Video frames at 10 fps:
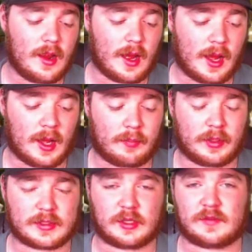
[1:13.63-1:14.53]
Uh,
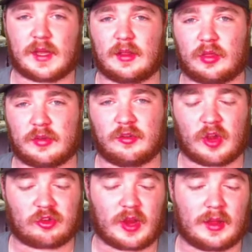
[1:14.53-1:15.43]
Bills are 10 and 3.
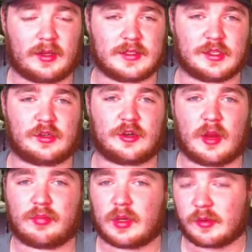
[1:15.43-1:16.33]
Josh Allen has looked
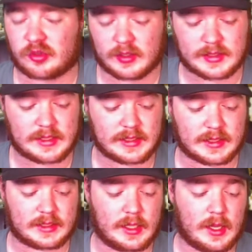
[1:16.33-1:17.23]
great pretty much all
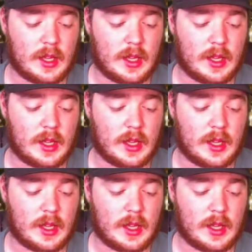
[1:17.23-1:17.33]
season,